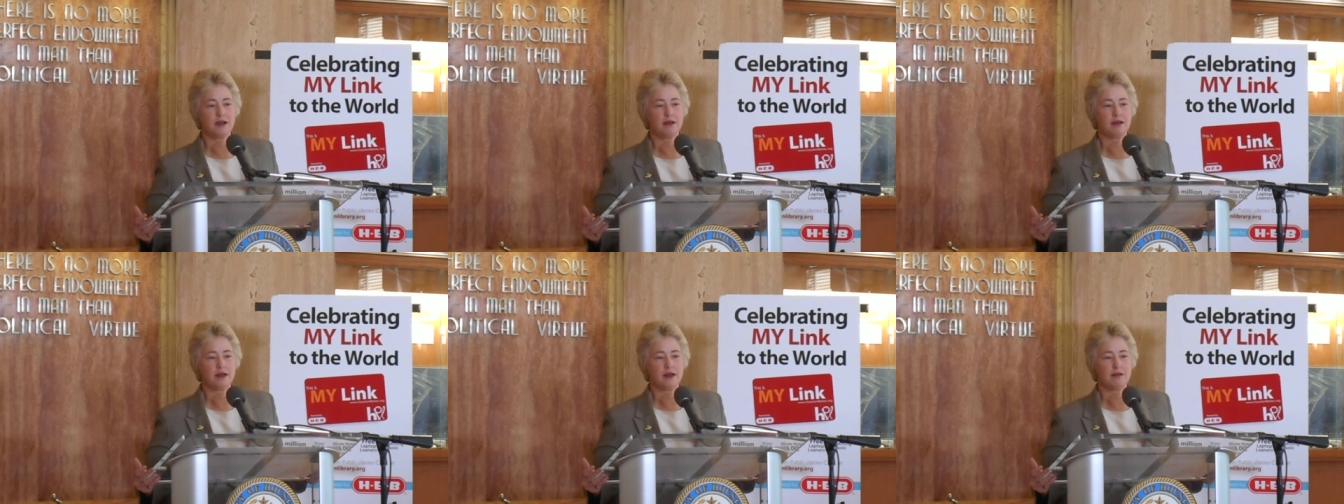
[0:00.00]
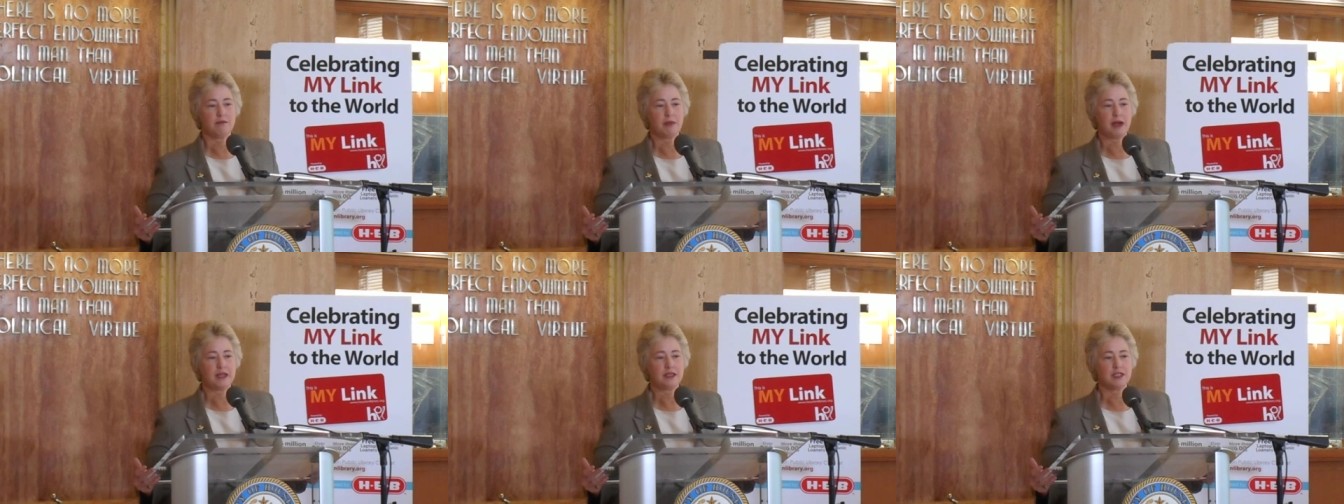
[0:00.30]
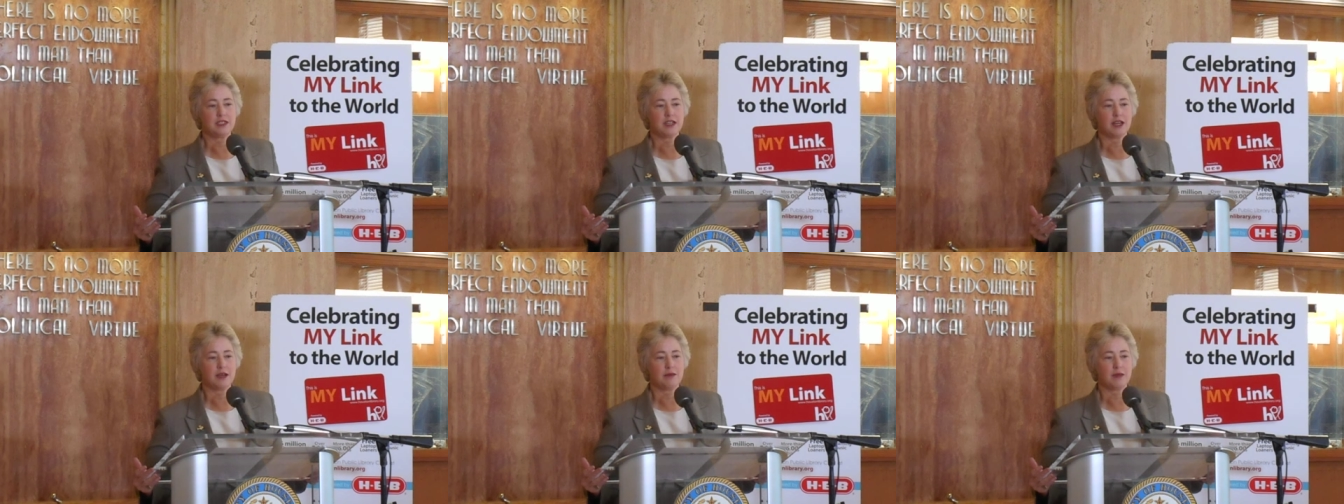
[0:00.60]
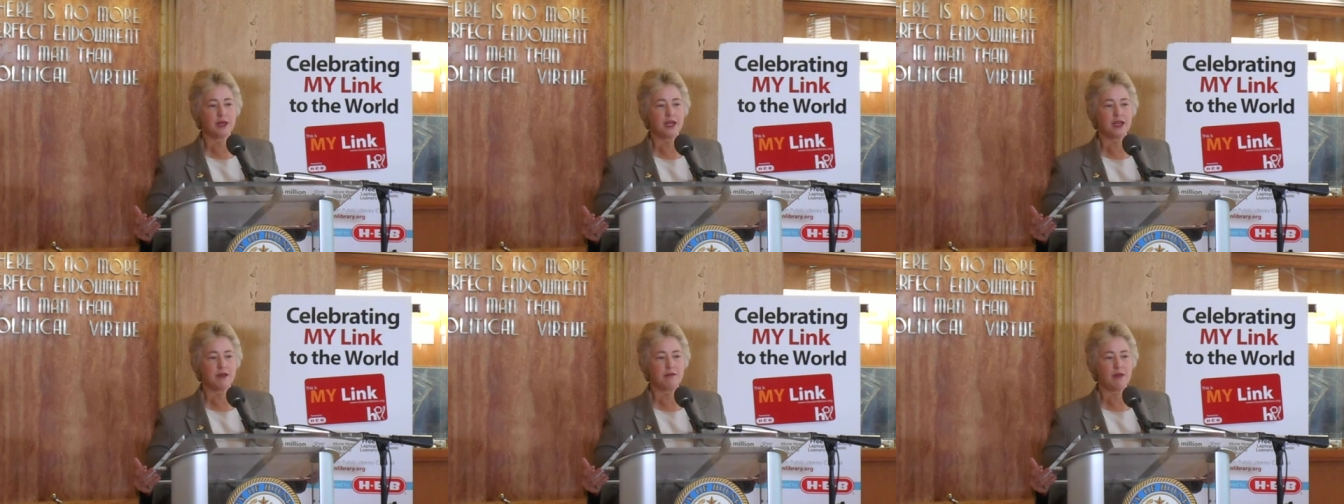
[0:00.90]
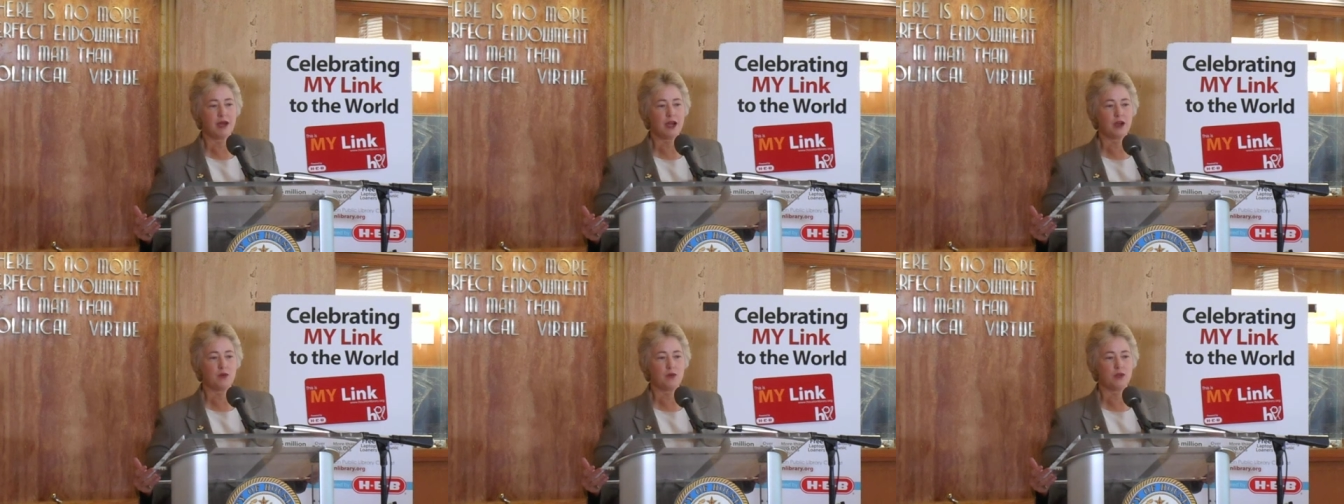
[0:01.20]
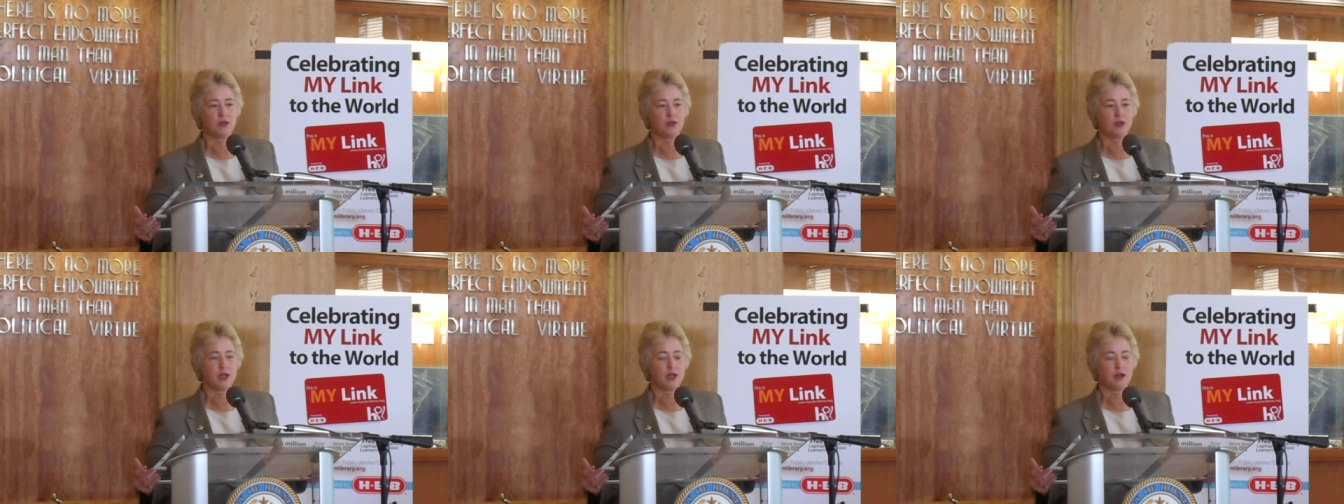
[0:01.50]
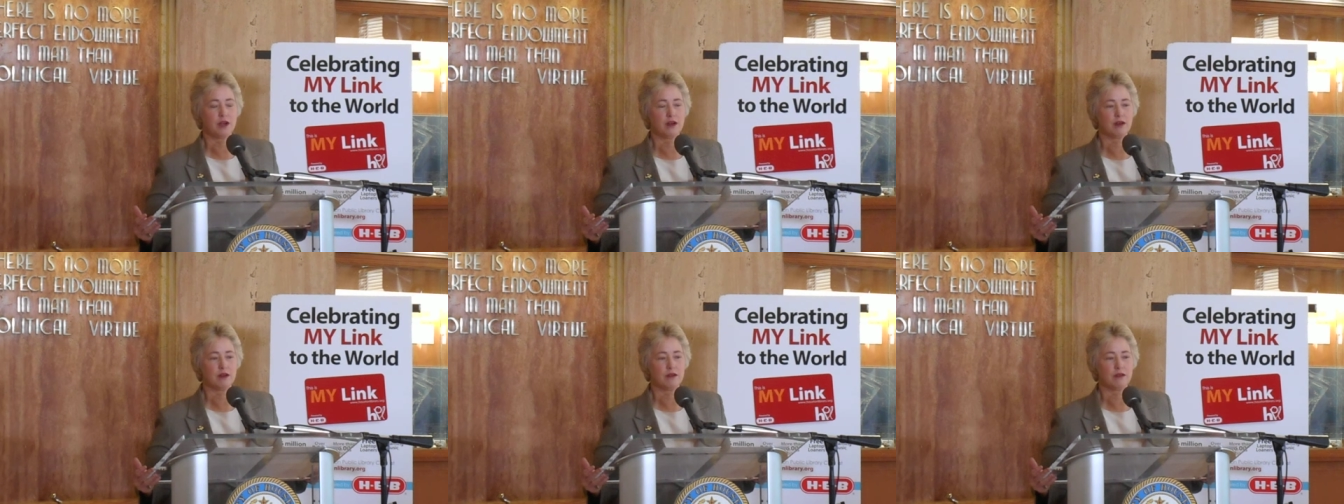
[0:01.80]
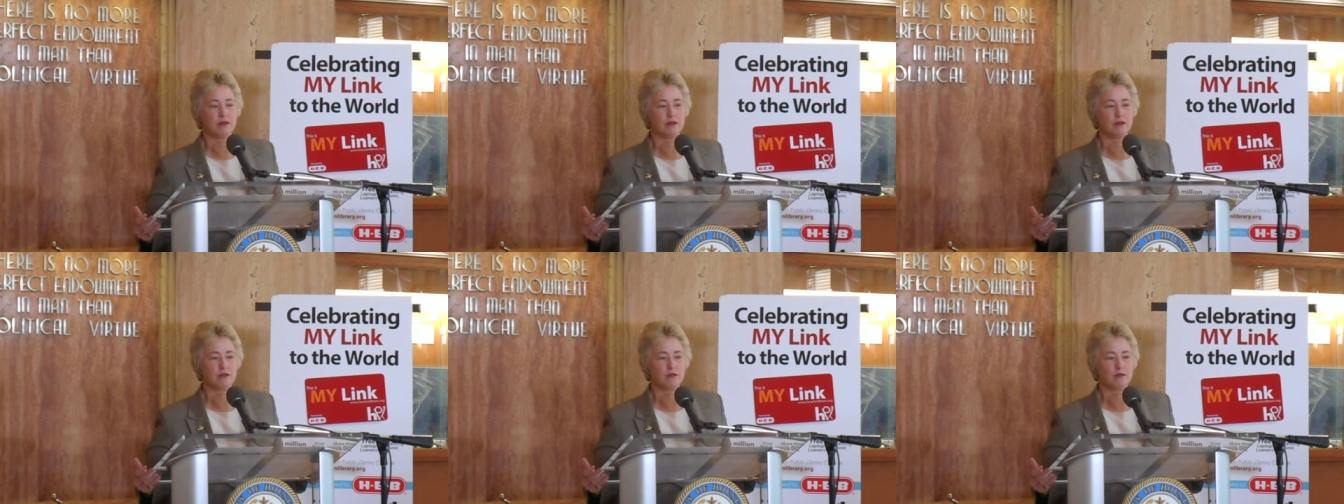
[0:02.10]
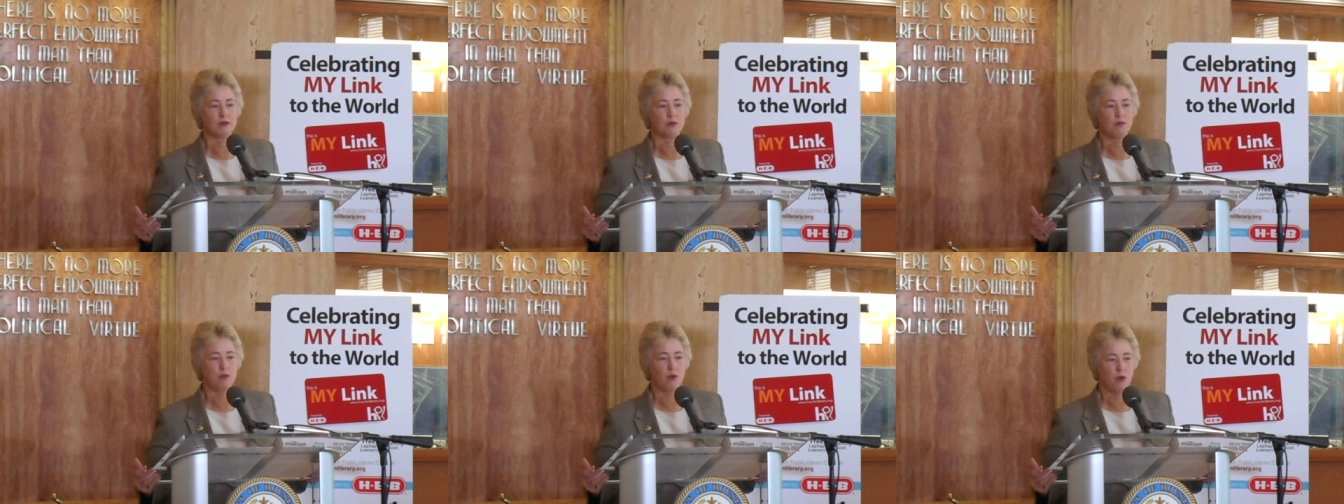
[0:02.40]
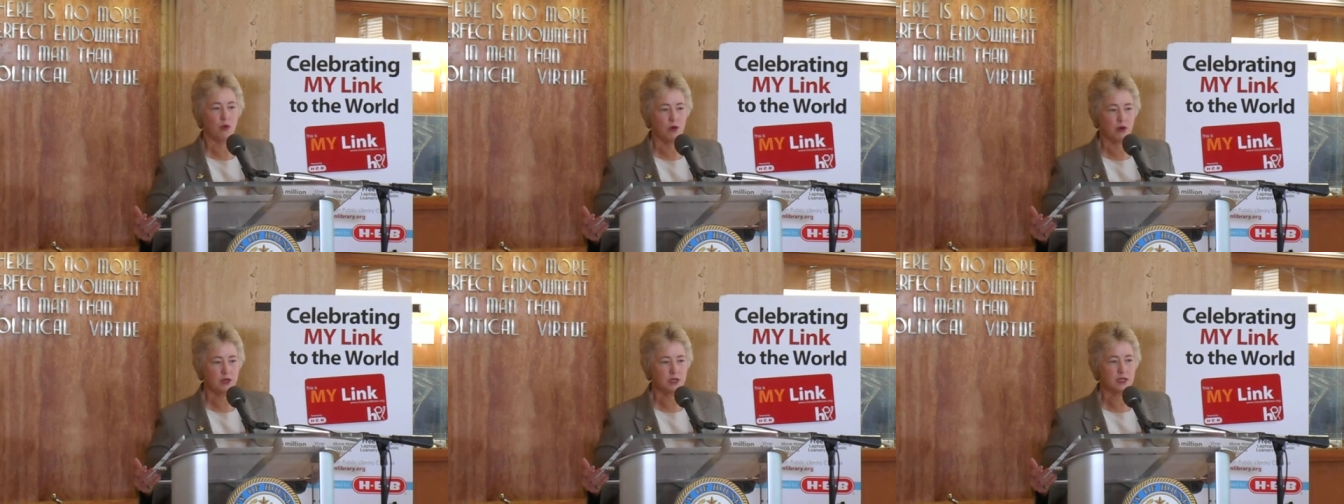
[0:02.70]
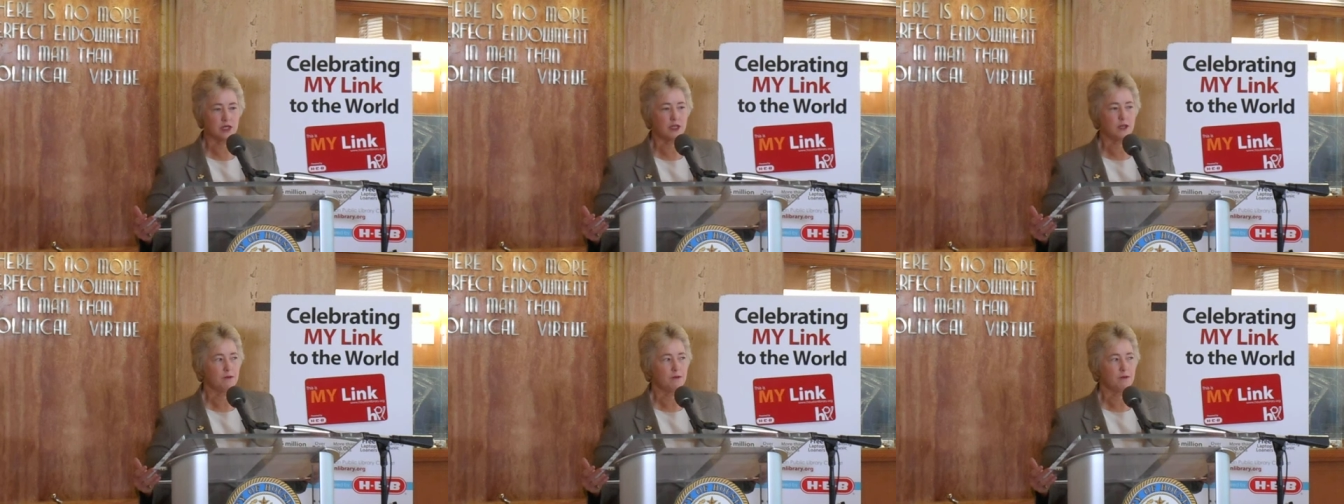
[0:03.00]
about the time they came back with their report,